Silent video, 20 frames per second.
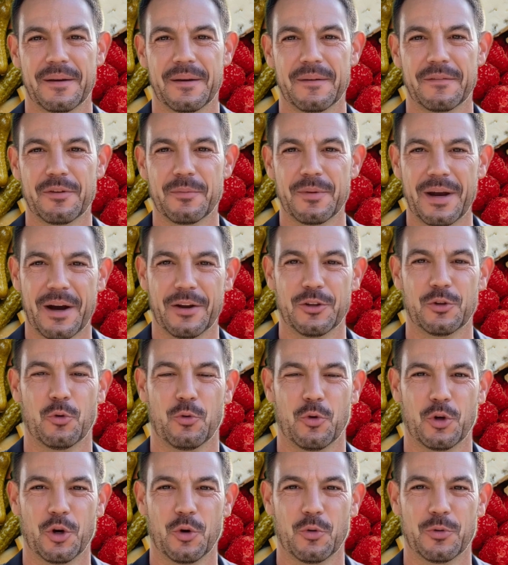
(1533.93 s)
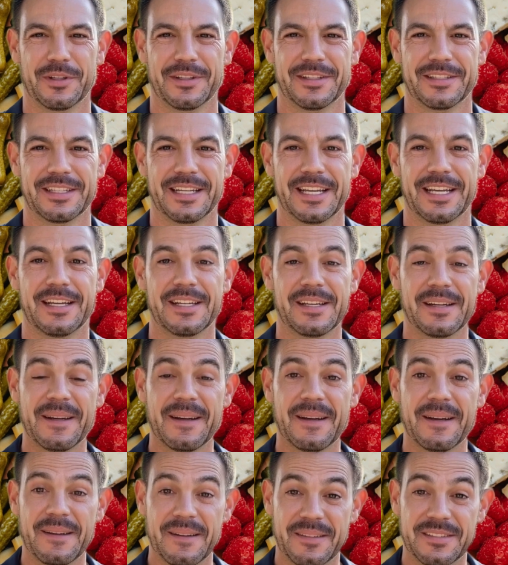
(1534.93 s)
from how you grow and think
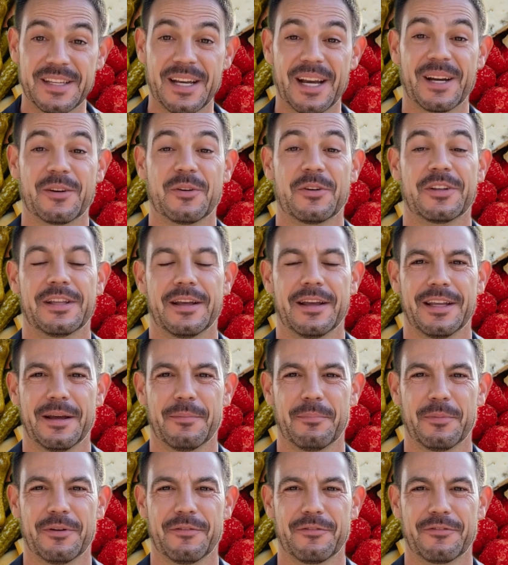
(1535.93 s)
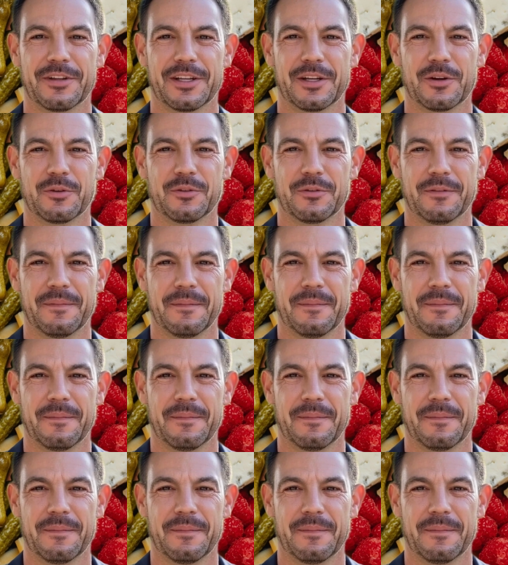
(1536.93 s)
to how you sleep and feel.